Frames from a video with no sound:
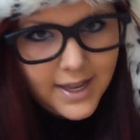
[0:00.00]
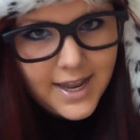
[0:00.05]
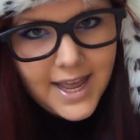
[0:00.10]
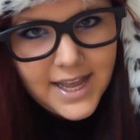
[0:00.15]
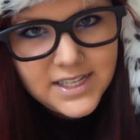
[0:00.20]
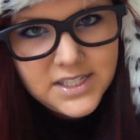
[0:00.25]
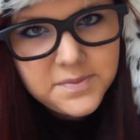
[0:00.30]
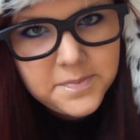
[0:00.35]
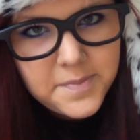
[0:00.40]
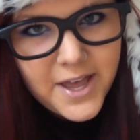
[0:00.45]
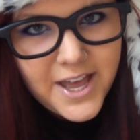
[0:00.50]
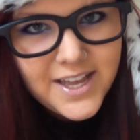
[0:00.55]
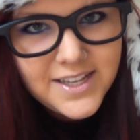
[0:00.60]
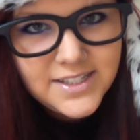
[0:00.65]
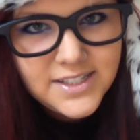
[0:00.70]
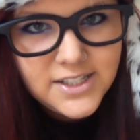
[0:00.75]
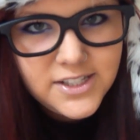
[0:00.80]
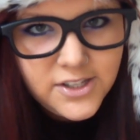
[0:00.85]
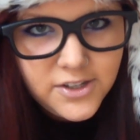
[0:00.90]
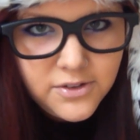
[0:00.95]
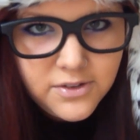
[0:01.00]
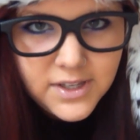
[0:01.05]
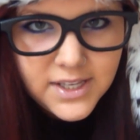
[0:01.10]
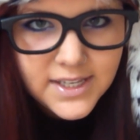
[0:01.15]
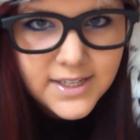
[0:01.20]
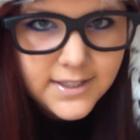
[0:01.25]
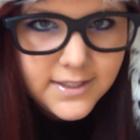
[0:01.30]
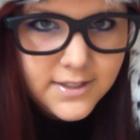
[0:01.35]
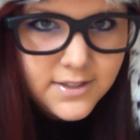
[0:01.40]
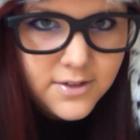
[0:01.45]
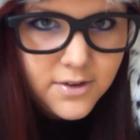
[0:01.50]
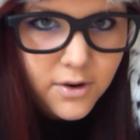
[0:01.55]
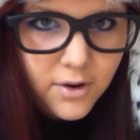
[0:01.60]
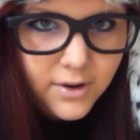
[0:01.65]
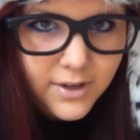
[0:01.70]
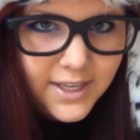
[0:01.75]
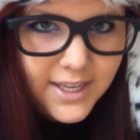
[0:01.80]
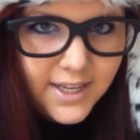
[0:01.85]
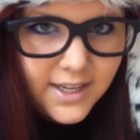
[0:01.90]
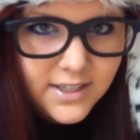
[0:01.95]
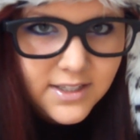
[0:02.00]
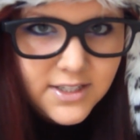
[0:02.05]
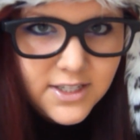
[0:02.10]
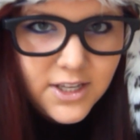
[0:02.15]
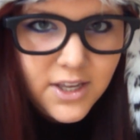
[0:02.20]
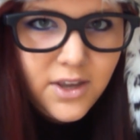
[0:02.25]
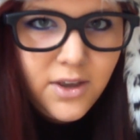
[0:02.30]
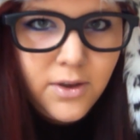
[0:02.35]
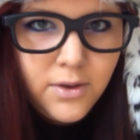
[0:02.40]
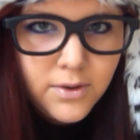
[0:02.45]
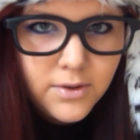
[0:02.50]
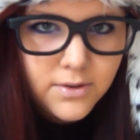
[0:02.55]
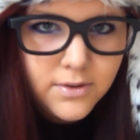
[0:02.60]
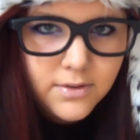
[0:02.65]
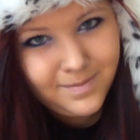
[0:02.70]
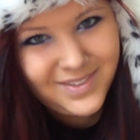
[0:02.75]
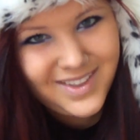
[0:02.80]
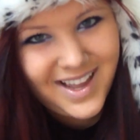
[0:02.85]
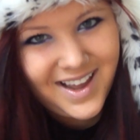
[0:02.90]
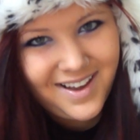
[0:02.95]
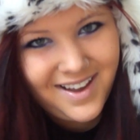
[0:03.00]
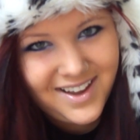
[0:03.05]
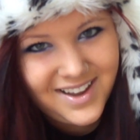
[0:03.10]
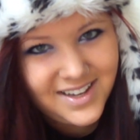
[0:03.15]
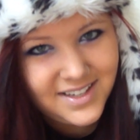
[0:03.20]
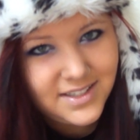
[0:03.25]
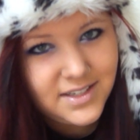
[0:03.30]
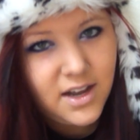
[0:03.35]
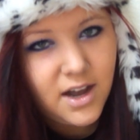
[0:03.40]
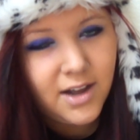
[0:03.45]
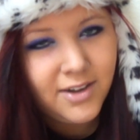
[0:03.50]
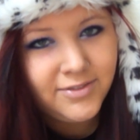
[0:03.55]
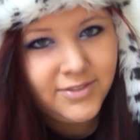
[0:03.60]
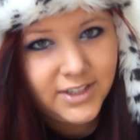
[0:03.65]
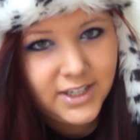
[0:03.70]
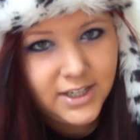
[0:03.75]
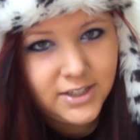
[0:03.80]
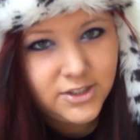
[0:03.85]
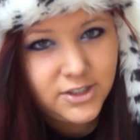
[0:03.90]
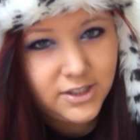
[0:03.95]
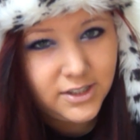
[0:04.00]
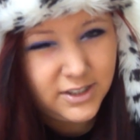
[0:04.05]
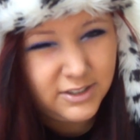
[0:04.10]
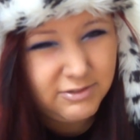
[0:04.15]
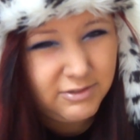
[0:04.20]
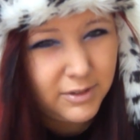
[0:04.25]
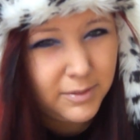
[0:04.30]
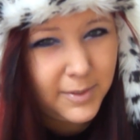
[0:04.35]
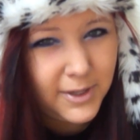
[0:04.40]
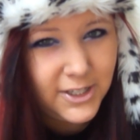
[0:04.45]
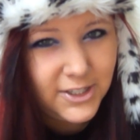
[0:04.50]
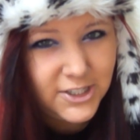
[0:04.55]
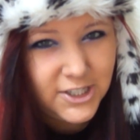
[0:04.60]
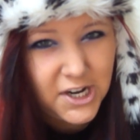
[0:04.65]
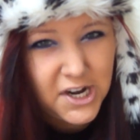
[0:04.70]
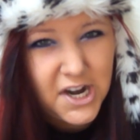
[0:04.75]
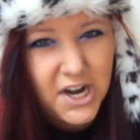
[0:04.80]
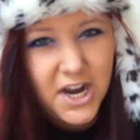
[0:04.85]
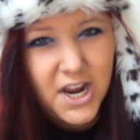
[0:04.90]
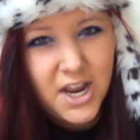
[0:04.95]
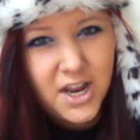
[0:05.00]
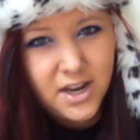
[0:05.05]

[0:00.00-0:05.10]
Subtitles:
Last person you kissed or kissed you? That is confidential information.